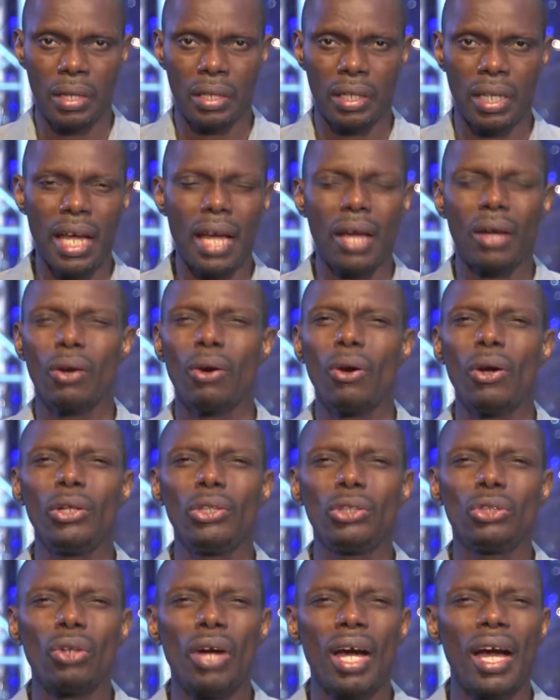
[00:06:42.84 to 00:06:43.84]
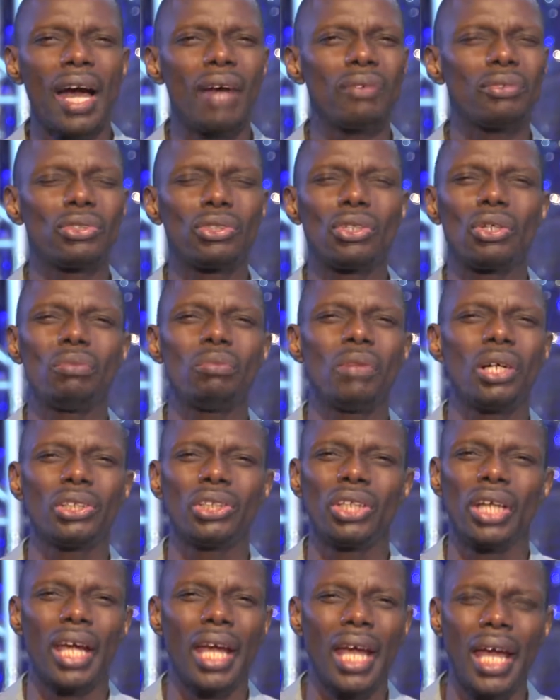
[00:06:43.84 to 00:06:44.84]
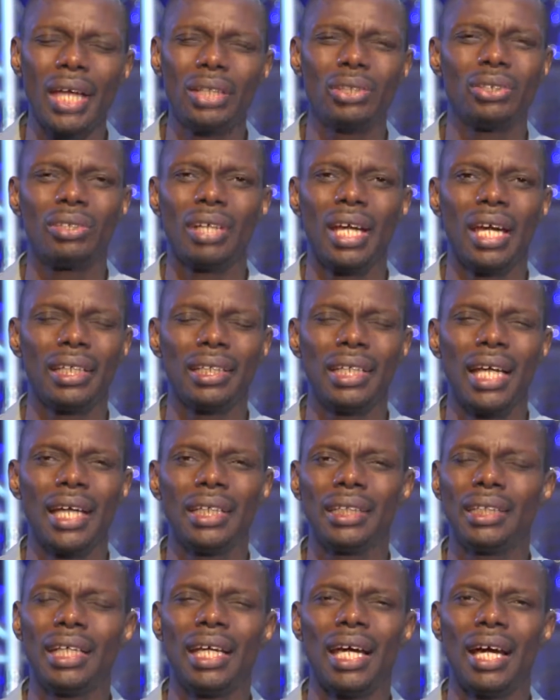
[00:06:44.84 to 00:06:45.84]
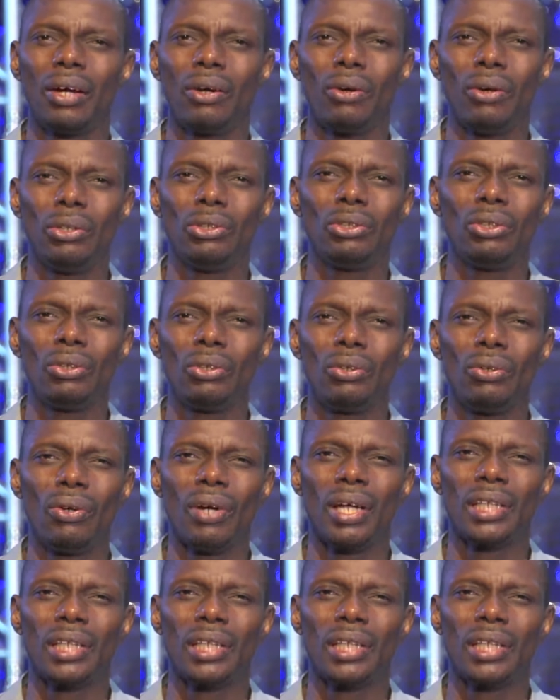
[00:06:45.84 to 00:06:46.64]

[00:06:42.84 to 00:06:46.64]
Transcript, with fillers: They are going to have so much hatred that they are going to go